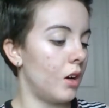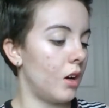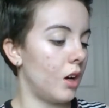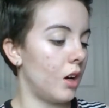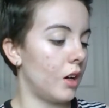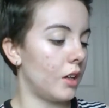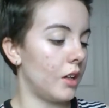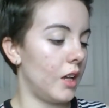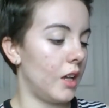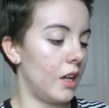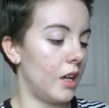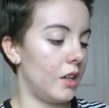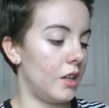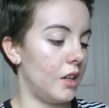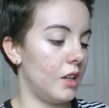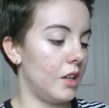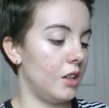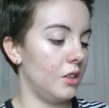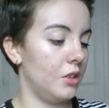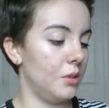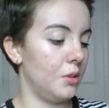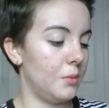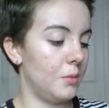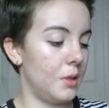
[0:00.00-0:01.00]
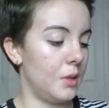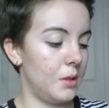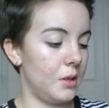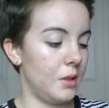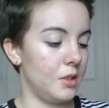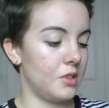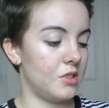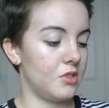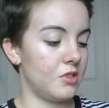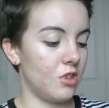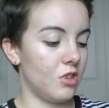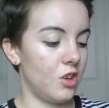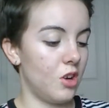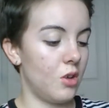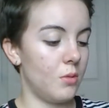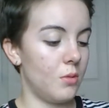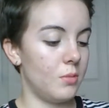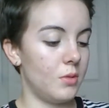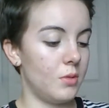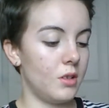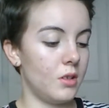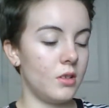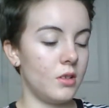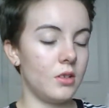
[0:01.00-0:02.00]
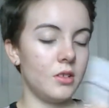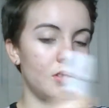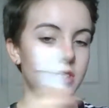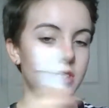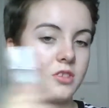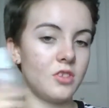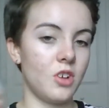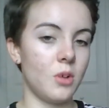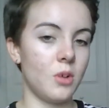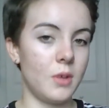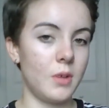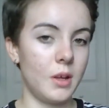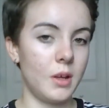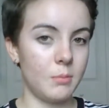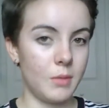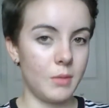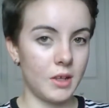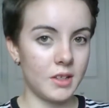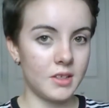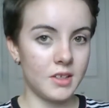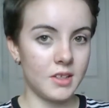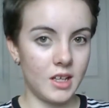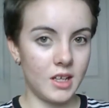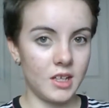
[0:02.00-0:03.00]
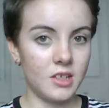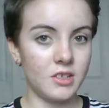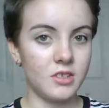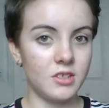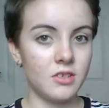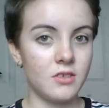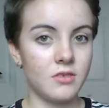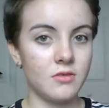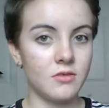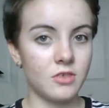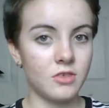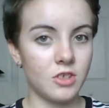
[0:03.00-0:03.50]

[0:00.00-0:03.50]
Hard Candy Illuminating Strobing Mix-In